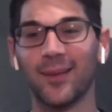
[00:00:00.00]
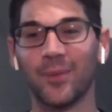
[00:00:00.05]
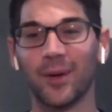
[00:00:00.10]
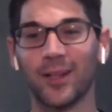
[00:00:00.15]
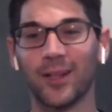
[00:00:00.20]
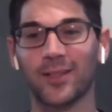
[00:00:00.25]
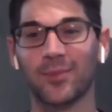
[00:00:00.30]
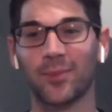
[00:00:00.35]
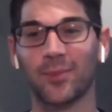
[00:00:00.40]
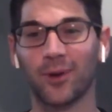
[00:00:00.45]

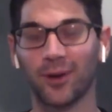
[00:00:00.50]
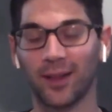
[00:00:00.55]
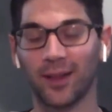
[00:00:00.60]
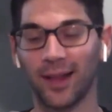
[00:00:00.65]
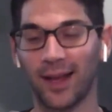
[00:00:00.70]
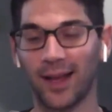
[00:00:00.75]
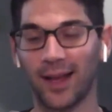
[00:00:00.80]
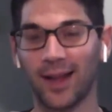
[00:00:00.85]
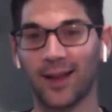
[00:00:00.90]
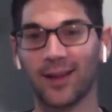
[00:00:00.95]
But it's more
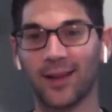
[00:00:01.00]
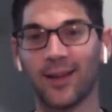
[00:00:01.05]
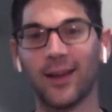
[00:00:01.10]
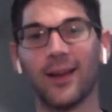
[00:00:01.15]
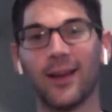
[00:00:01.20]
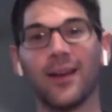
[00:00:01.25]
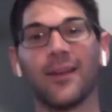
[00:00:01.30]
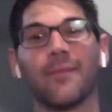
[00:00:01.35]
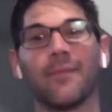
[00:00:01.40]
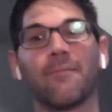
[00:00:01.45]
like,
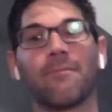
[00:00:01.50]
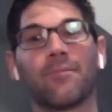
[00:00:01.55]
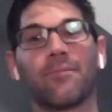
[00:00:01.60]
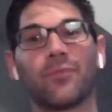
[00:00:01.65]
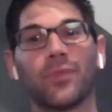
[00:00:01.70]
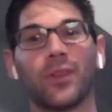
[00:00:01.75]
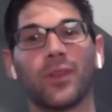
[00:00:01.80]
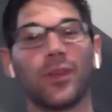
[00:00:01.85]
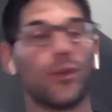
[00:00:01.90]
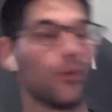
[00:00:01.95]

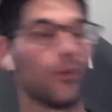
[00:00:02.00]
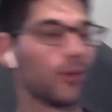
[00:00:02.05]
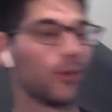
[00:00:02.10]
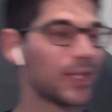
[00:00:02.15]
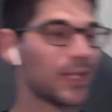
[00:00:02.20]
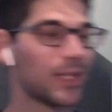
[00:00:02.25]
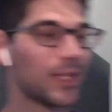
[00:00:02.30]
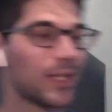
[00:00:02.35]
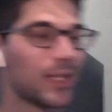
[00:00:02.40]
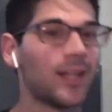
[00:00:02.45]
you
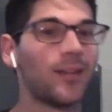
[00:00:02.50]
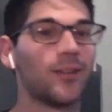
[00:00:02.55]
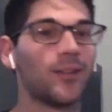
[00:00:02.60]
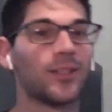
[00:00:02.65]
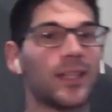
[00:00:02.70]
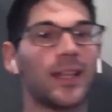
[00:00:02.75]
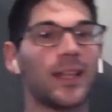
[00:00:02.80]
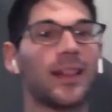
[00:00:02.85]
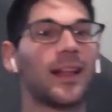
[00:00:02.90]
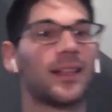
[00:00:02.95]
listen, you
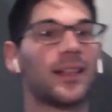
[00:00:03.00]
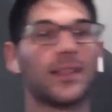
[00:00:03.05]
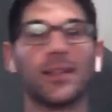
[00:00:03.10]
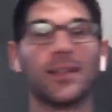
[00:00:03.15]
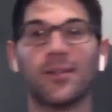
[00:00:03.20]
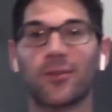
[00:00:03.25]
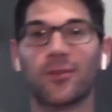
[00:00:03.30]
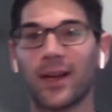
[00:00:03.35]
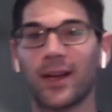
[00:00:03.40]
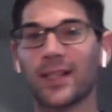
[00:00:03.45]
that's
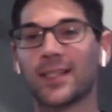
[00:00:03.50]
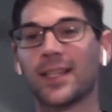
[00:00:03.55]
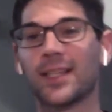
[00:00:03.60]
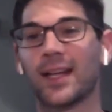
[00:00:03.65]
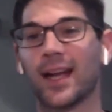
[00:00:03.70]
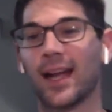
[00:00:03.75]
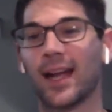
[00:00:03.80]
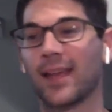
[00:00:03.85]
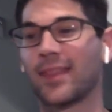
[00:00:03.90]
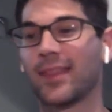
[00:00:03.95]

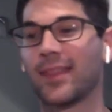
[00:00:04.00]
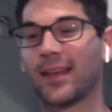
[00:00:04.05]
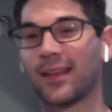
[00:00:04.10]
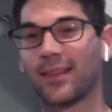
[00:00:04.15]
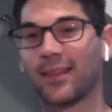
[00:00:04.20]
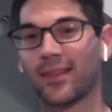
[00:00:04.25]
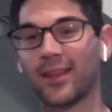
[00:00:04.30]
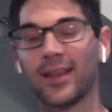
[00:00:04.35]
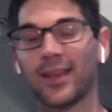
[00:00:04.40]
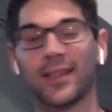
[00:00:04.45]
interesting, I
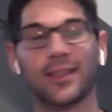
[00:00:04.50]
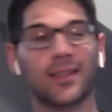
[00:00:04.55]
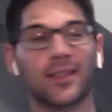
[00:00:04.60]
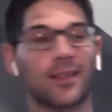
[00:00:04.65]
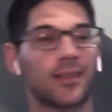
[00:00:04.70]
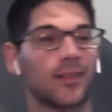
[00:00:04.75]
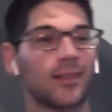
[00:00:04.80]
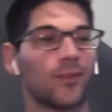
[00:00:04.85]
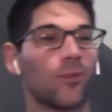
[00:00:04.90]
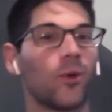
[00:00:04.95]
think
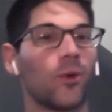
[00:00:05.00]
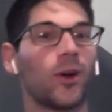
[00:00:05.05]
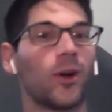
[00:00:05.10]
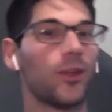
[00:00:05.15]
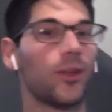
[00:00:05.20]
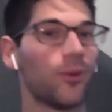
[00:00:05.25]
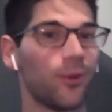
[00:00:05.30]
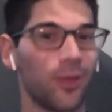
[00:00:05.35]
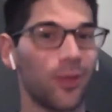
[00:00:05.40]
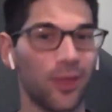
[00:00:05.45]
this, what do
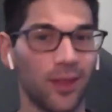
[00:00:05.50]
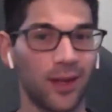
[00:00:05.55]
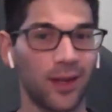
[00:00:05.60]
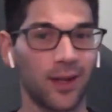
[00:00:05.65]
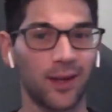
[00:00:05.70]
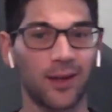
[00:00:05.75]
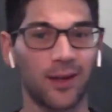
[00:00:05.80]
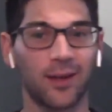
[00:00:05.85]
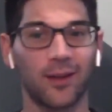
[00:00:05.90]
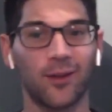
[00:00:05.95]
you
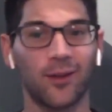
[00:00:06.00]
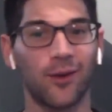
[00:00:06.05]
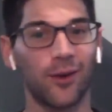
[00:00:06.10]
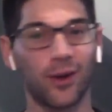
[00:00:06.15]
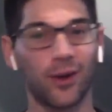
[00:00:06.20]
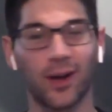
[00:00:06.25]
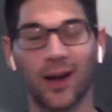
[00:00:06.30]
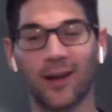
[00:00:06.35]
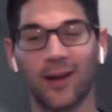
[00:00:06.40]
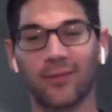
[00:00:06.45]
think?
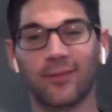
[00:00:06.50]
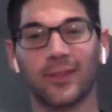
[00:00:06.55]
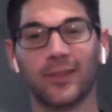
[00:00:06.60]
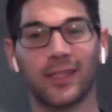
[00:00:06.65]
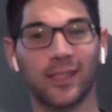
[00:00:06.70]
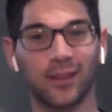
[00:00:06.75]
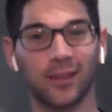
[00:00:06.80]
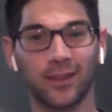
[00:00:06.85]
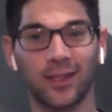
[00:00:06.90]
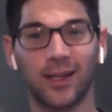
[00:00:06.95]
You're kind of
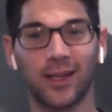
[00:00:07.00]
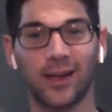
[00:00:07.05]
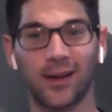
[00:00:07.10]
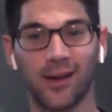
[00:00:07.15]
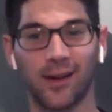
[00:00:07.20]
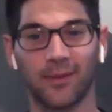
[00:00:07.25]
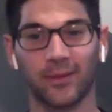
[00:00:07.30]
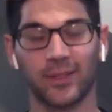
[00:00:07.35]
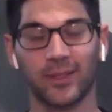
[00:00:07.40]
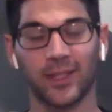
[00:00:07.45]
facilitating
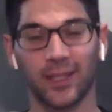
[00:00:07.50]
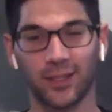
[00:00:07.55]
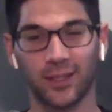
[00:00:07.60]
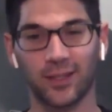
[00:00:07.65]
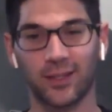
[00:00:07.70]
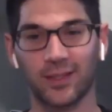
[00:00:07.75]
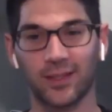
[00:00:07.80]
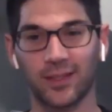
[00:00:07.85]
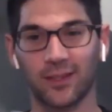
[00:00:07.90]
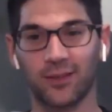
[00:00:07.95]

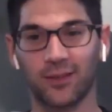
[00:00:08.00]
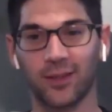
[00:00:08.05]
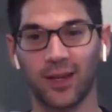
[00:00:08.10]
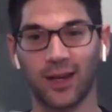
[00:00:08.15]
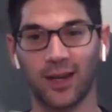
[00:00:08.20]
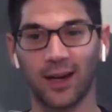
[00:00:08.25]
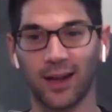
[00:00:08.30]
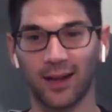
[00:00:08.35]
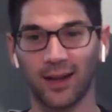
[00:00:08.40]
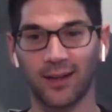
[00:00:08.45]
conversations. They're
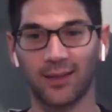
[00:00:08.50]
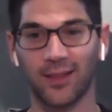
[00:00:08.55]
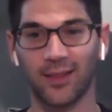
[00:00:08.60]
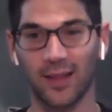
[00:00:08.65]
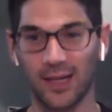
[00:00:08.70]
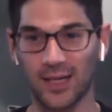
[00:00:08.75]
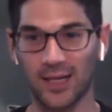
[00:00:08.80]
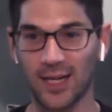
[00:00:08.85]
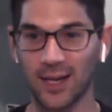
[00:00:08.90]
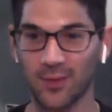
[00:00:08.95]
looking at
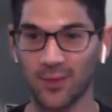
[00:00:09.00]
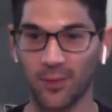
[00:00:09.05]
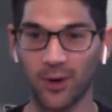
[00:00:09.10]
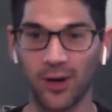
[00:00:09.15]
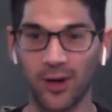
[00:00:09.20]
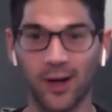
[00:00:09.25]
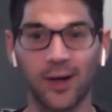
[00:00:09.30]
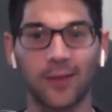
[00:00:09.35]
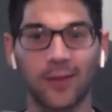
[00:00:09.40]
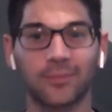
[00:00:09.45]
the
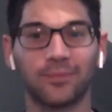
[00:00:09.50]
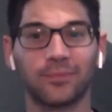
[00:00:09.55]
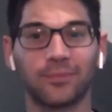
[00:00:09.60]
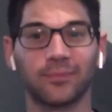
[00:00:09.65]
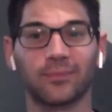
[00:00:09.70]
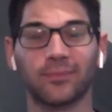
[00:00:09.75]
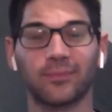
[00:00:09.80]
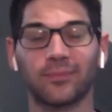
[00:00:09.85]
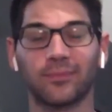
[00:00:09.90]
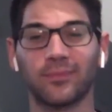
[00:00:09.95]
teamwork,
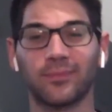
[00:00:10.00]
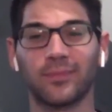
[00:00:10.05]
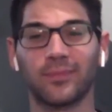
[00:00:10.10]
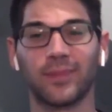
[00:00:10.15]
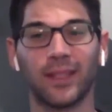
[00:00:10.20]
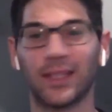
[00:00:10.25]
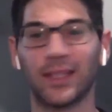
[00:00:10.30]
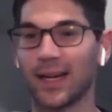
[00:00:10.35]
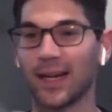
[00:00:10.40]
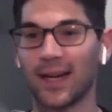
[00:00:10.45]

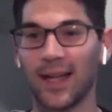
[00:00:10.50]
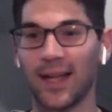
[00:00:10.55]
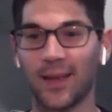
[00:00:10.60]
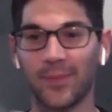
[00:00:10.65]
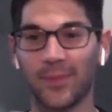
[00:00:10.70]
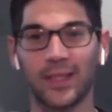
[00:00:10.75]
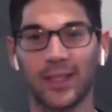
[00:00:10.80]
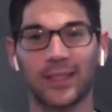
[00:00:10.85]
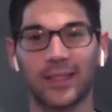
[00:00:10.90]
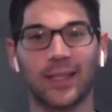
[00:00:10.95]
the
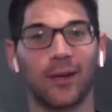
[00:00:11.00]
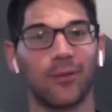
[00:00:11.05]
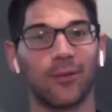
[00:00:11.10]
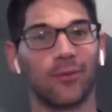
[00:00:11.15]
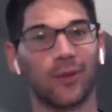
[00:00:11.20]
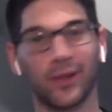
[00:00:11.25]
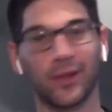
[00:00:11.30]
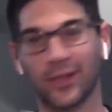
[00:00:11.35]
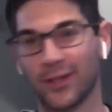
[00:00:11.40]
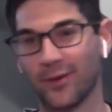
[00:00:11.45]
dynamics, how
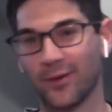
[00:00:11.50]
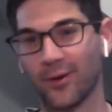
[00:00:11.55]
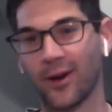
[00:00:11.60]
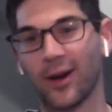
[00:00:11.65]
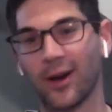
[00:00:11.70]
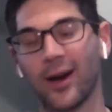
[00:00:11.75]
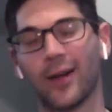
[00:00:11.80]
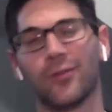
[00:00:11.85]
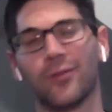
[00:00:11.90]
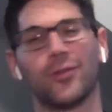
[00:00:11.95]
friendly you
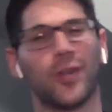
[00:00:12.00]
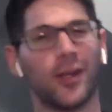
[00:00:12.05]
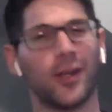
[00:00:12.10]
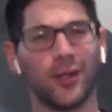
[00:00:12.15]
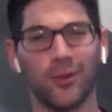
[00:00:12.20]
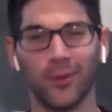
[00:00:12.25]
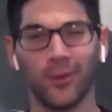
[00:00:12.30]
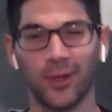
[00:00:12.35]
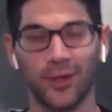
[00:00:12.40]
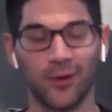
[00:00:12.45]
are, how
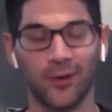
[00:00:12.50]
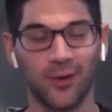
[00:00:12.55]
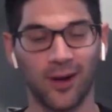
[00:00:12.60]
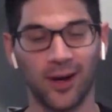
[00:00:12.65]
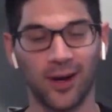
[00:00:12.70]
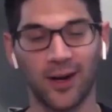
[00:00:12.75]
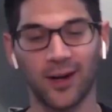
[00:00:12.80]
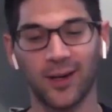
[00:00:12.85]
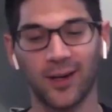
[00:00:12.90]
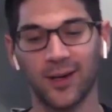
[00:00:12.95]
genuine you
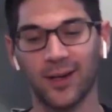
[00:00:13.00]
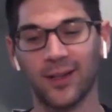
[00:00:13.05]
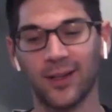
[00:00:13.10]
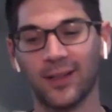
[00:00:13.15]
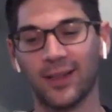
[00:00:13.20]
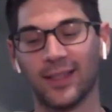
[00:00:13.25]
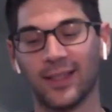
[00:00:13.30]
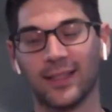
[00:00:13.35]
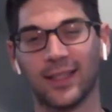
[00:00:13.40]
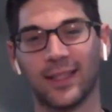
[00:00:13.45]
are,
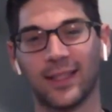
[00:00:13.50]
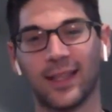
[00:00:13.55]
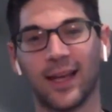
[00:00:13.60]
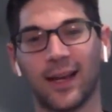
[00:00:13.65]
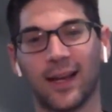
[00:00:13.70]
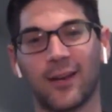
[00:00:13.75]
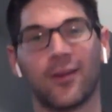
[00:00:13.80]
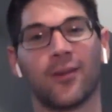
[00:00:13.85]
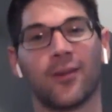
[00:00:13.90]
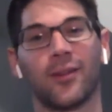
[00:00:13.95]
things like
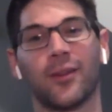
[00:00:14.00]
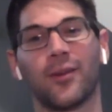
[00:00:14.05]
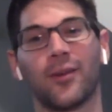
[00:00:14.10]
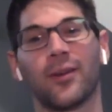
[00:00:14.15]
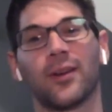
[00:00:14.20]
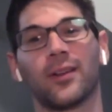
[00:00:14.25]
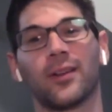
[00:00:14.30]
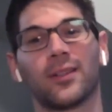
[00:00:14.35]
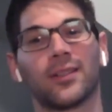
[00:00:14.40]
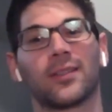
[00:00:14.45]
that.
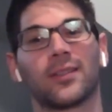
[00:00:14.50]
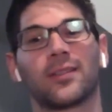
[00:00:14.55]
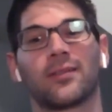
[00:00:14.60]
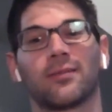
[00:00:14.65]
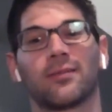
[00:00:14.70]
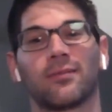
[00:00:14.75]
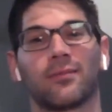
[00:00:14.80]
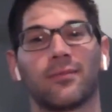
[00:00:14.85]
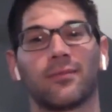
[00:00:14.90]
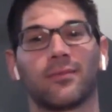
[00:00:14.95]

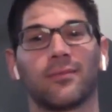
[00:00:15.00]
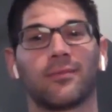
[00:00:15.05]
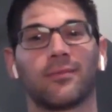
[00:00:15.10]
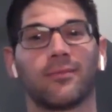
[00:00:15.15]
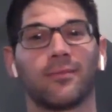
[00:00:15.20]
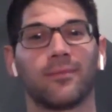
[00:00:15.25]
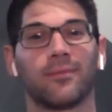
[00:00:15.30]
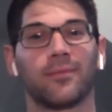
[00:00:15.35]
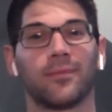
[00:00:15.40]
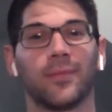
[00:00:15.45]

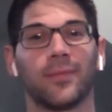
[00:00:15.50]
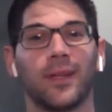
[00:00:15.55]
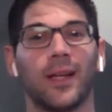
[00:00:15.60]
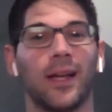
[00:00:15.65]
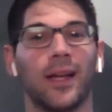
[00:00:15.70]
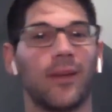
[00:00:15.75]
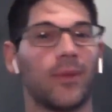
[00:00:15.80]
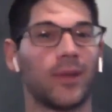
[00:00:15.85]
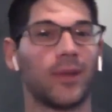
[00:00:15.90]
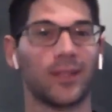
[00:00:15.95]

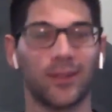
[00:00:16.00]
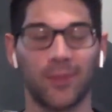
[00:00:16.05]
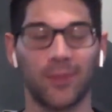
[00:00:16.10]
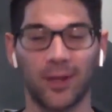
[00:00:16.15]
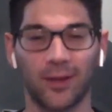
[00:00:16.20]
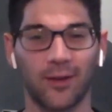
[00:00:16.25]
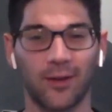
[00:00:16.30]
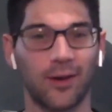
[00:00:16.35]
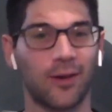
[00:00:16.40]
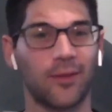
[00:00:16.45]
I've been to some
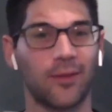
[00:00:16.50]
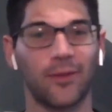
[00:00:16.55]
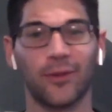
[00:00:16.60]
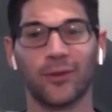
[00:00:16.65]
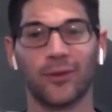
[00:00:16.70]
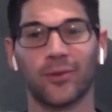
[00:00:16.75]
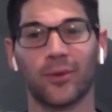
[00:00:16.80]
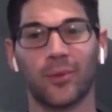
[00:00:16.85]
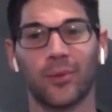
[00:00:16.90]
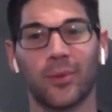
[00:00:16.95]
other
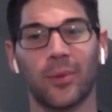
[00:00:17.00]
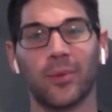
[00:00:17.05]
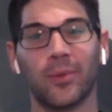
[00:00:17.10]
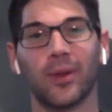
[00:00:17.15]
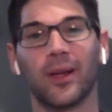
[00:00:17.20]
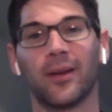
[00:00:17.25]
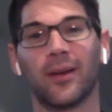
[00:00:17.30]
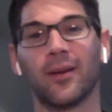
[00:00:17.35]
interviews where people had,